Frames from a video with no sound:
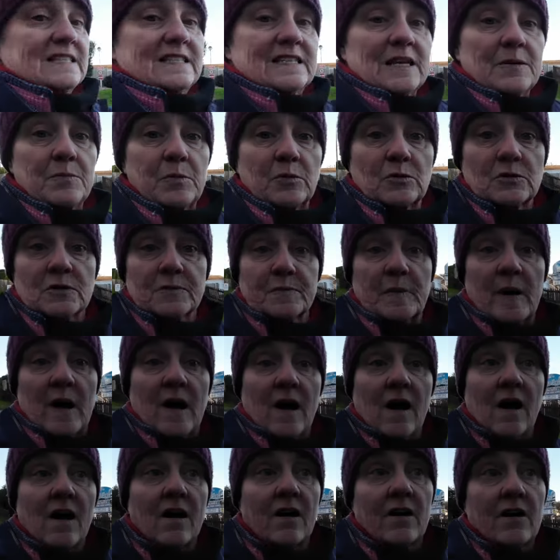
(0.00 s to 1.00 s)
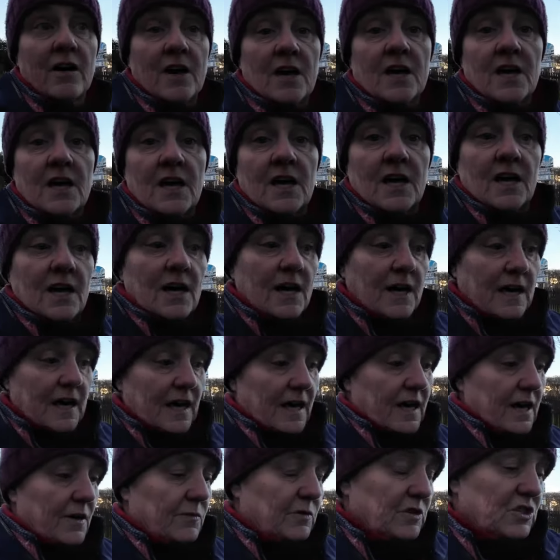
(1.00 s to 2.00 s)
Dibles Park,
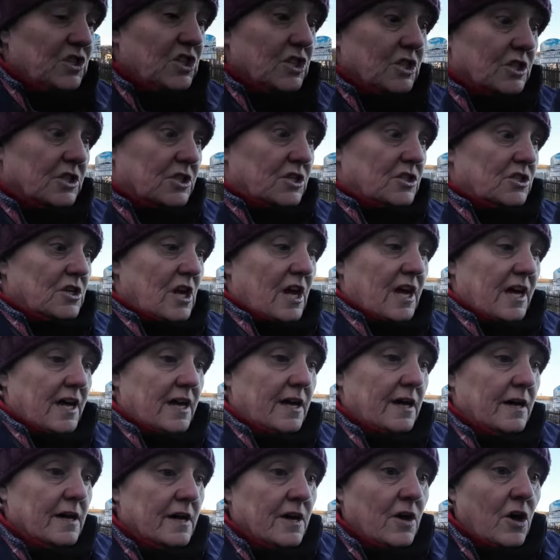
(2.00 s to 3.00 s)
which is a